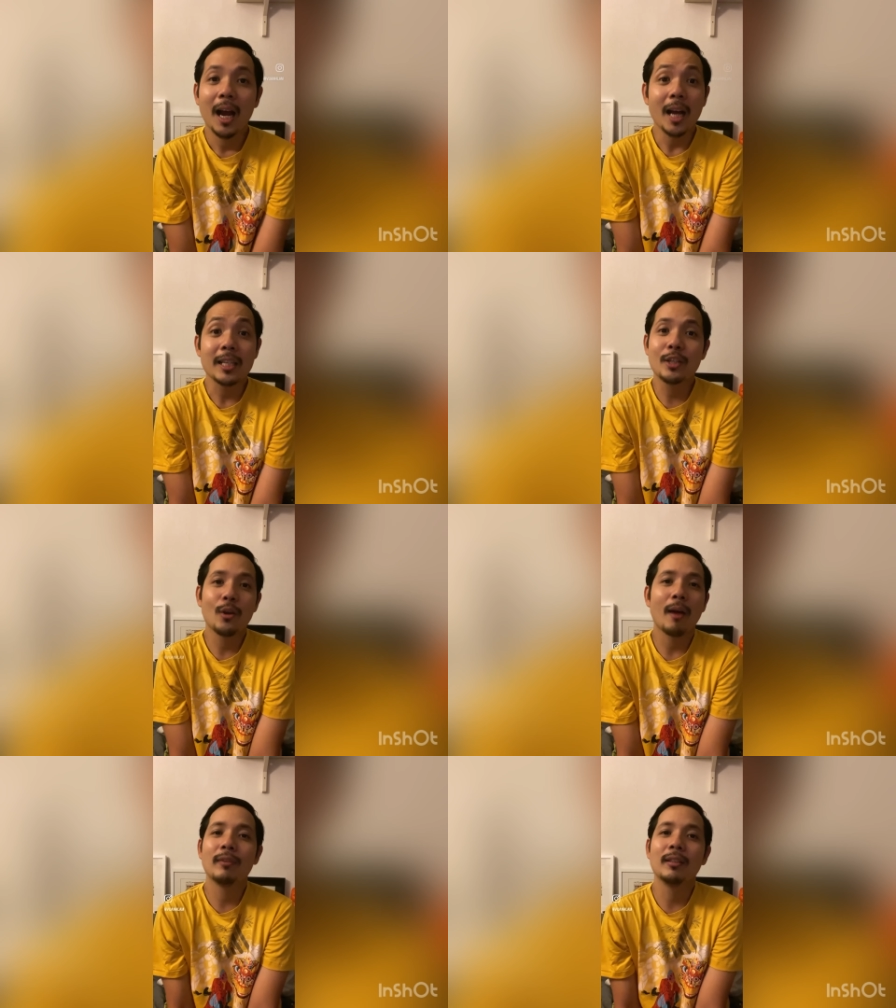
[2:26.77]
I
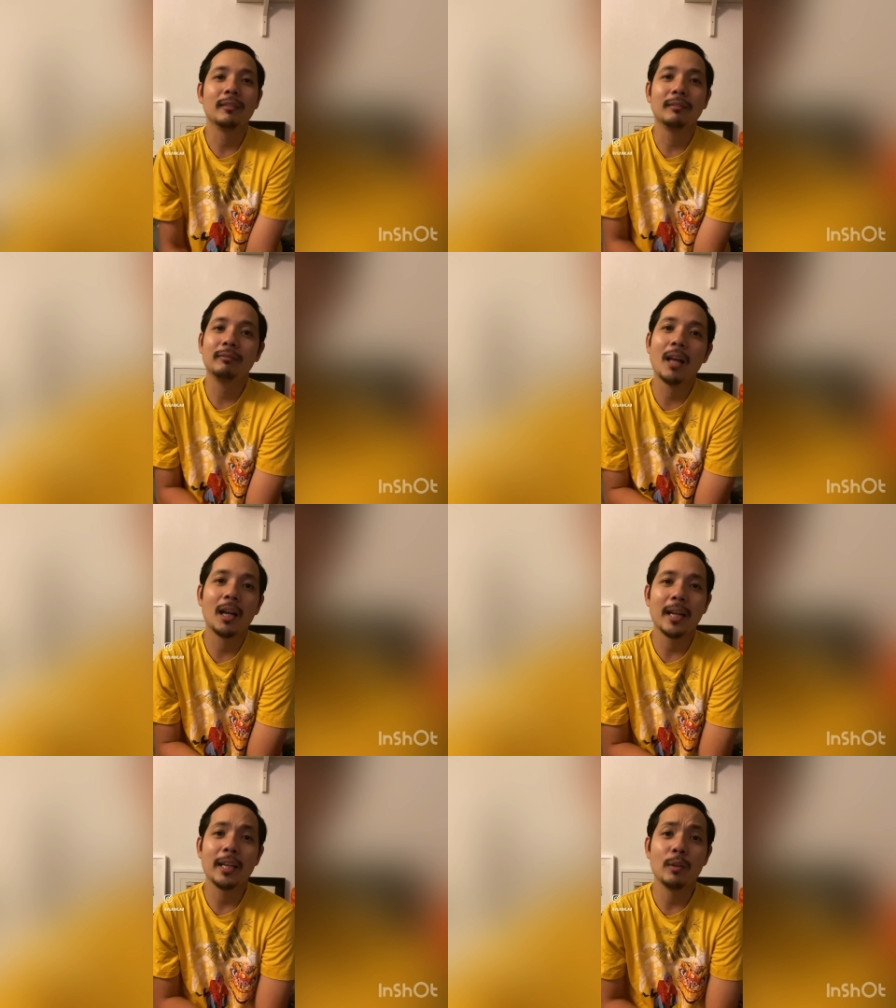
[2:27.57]
still haven't
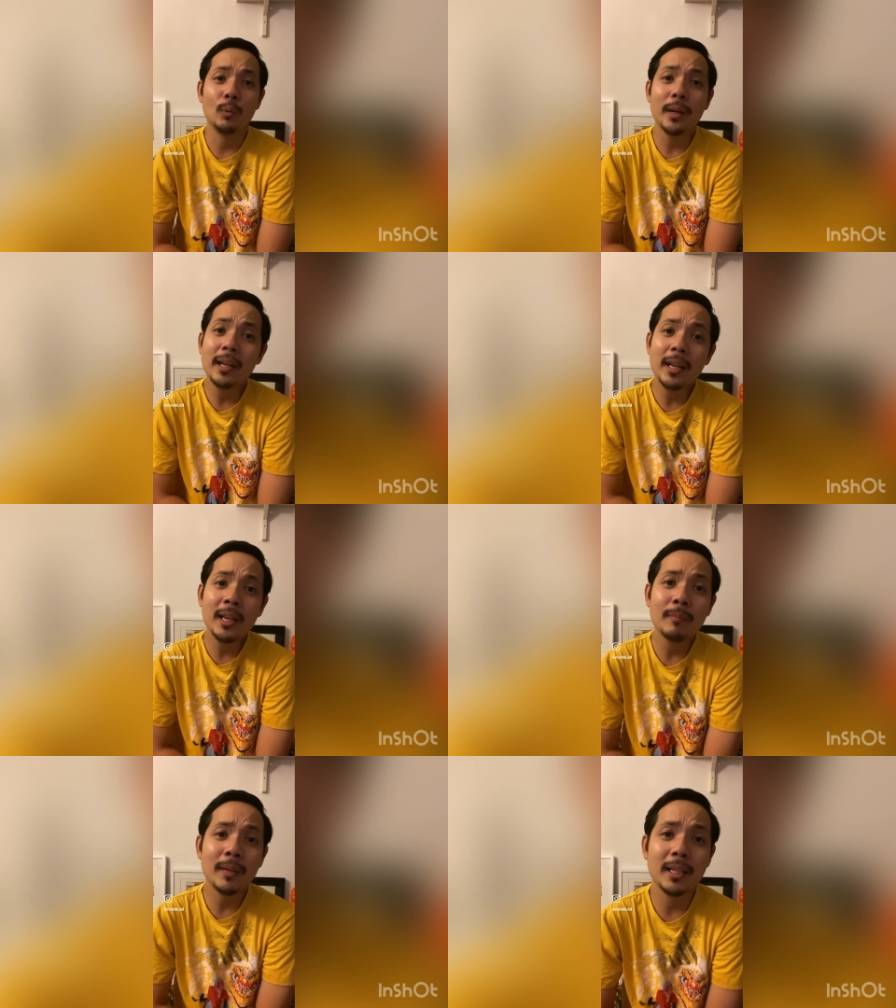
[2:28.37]
done any
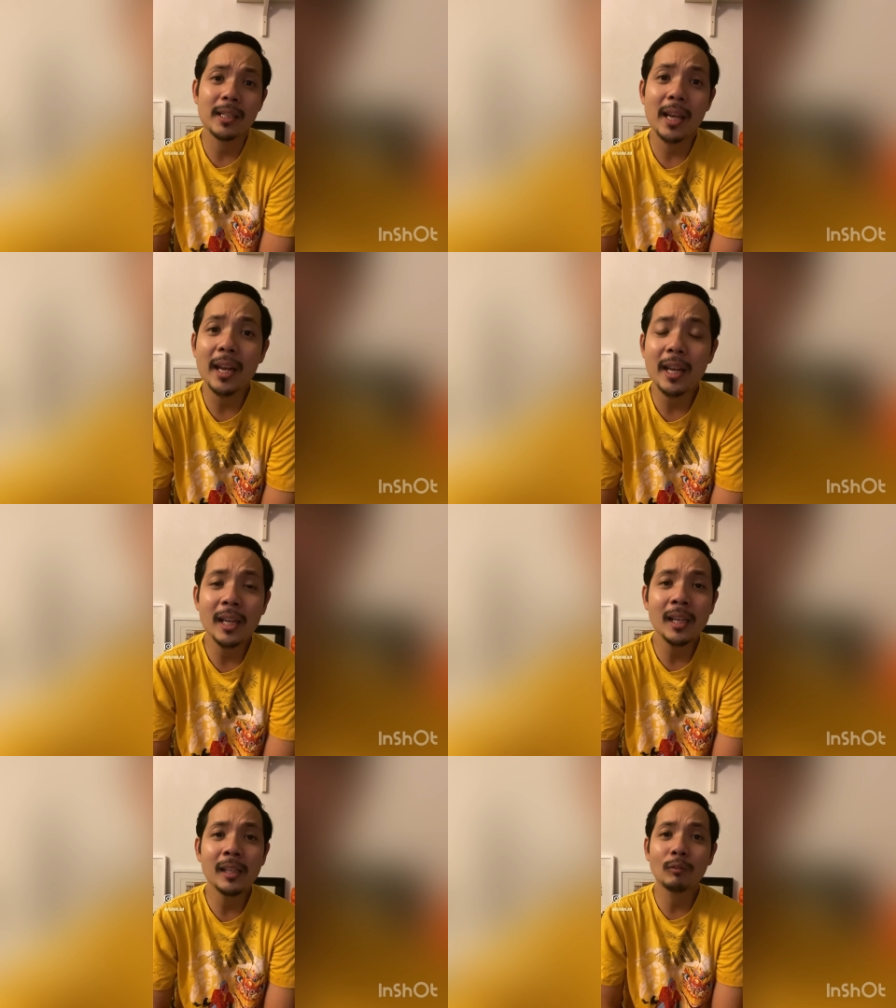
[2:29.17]
reading,
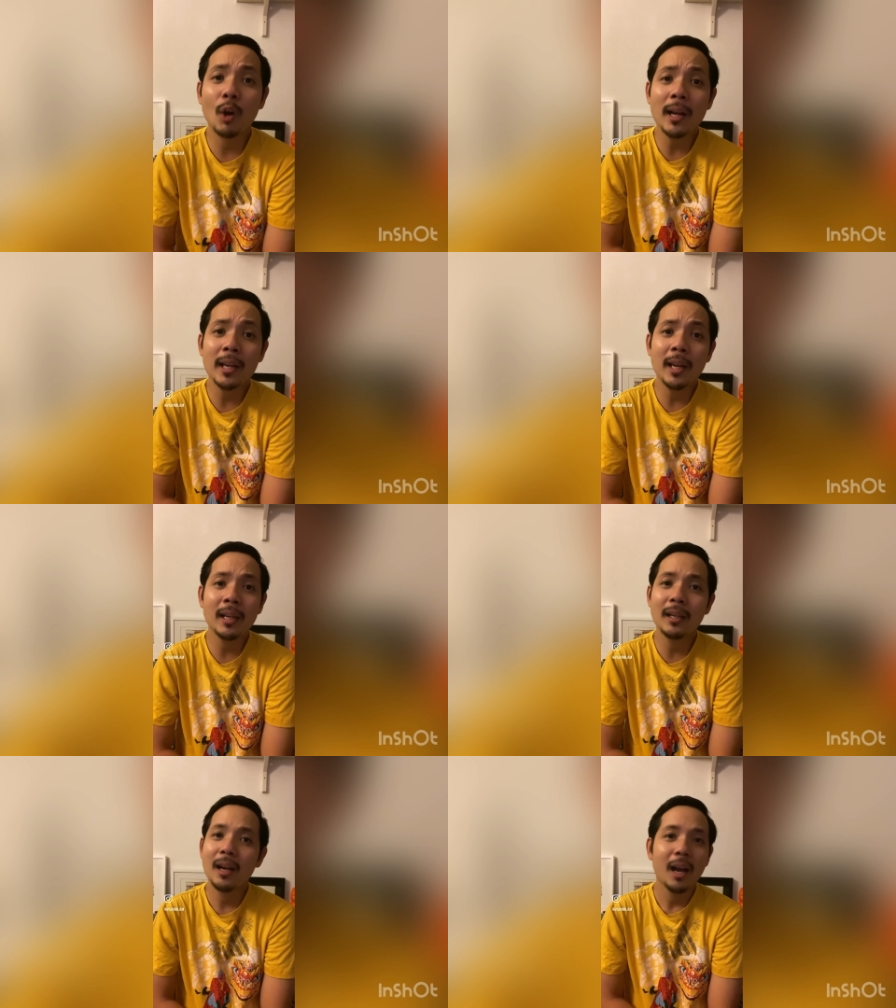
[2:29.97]
meditating,
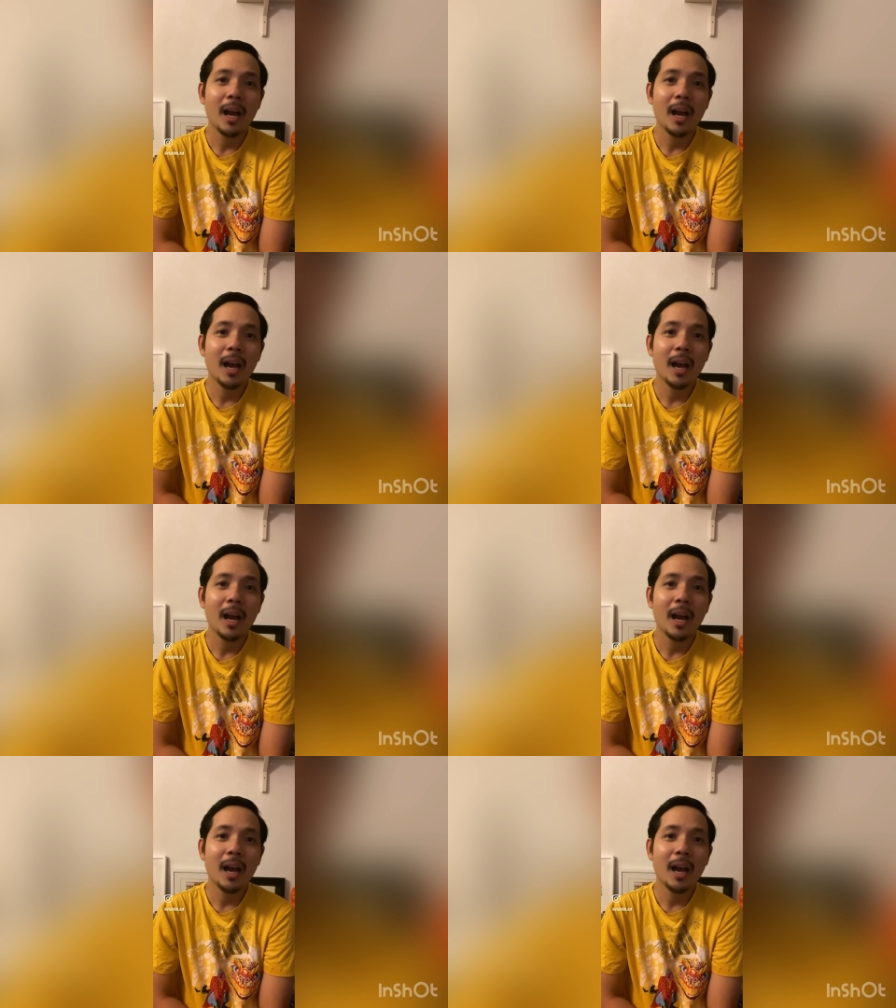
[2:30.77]
running,